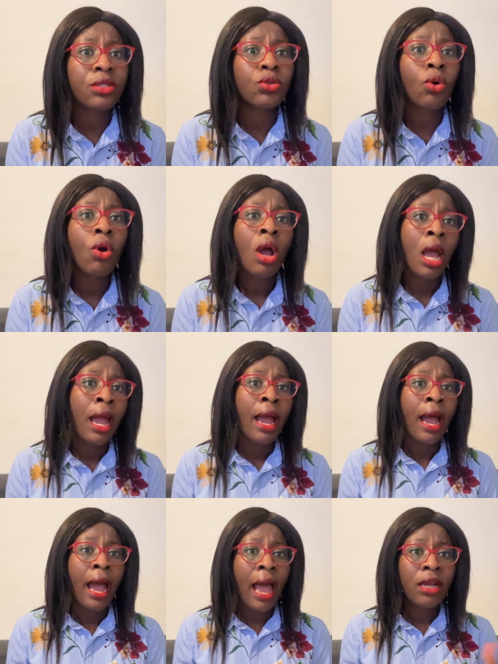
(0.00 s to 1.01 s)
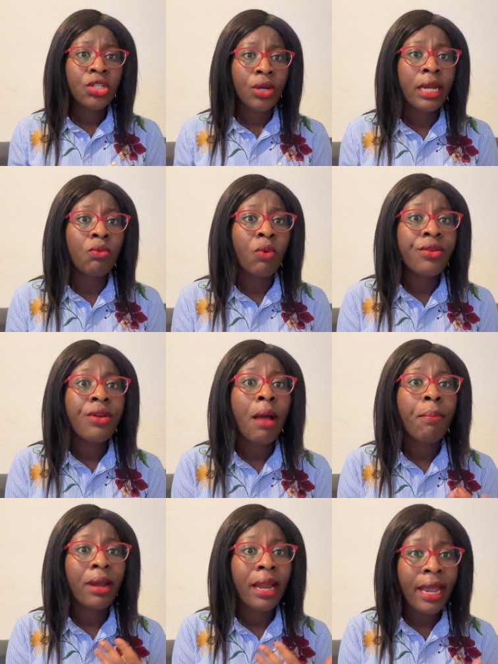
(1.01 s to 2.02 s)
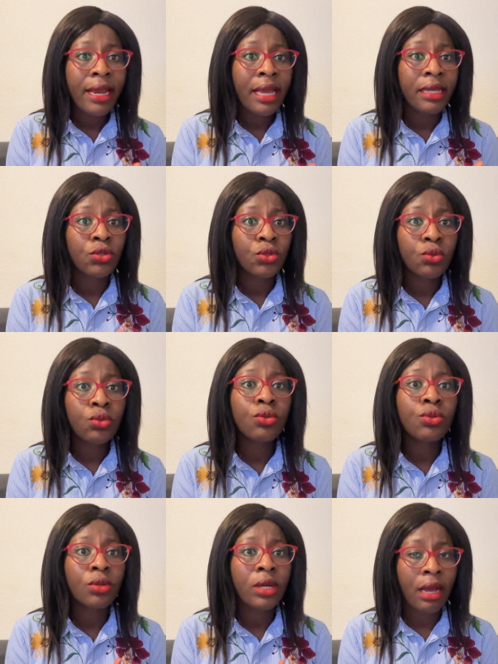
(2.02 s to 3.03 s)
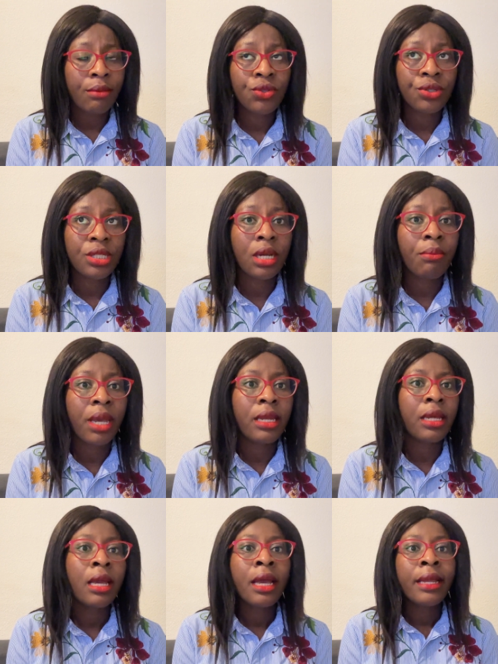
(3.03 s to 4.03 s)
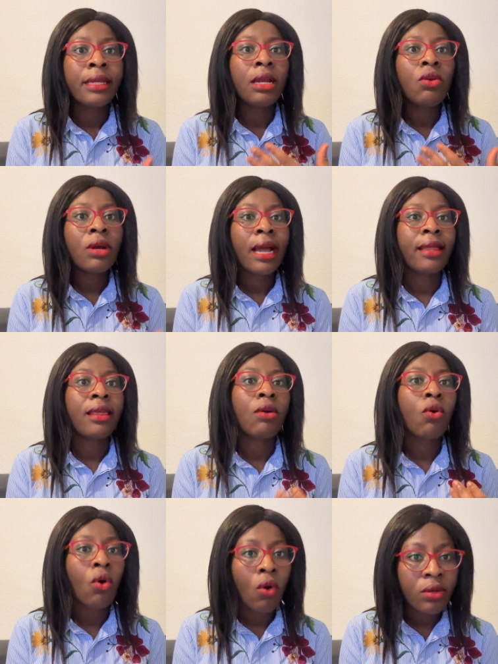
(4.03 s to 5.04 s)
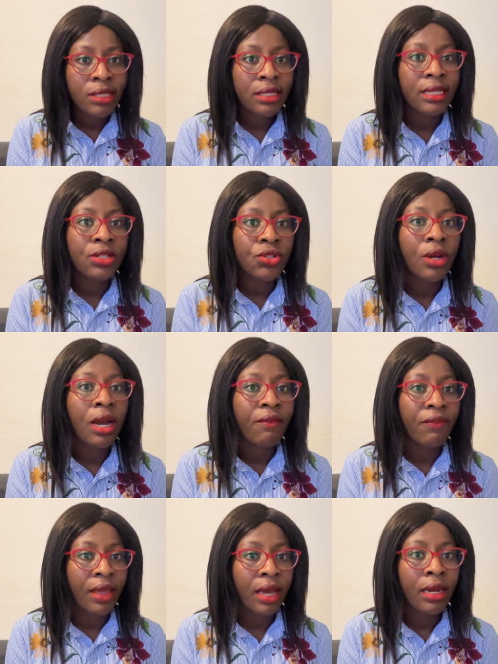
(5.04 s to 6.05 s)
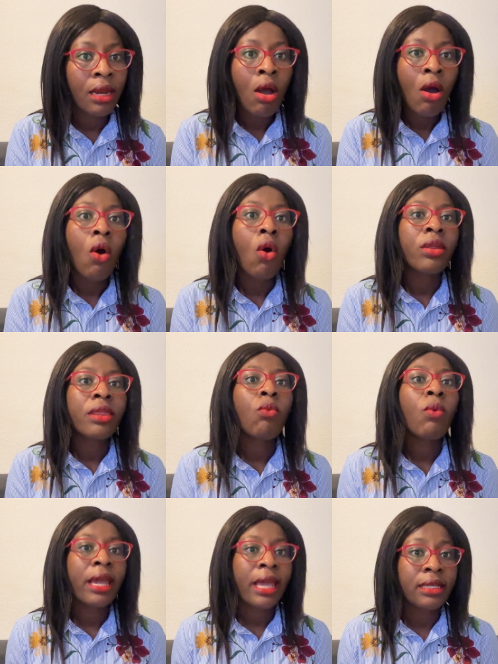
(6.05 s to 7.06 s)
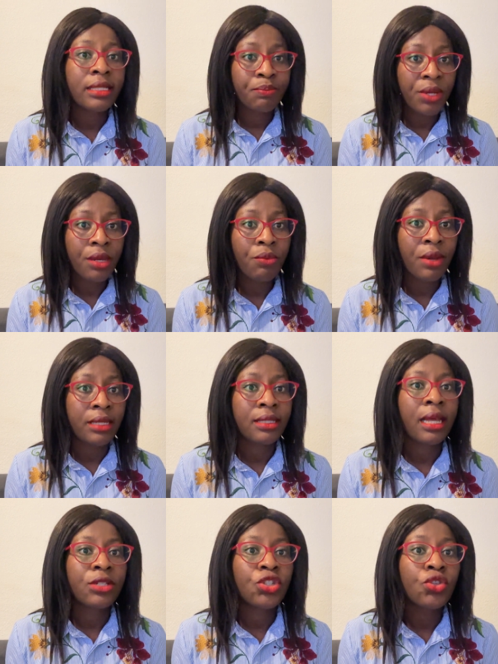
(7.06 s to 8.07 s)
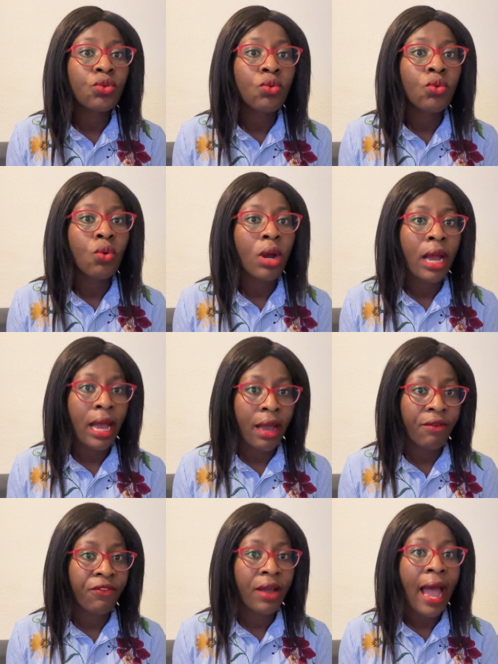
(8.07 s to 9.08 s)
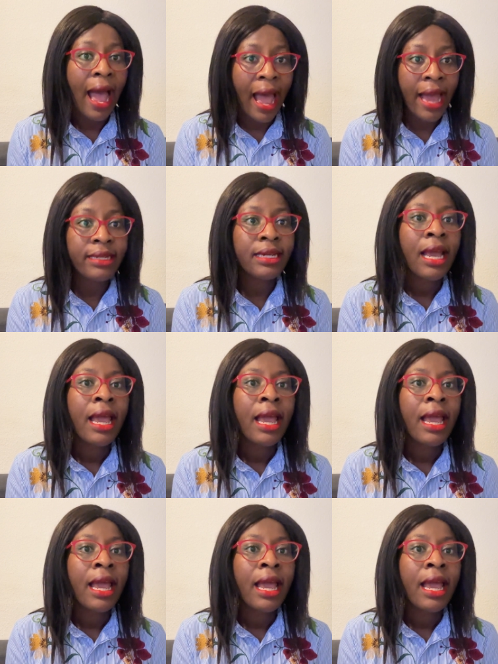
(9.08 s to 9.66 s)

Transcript: So actually, when you're applying a school to come to Germany, they look at the courses that you have done or the work experience that you have had,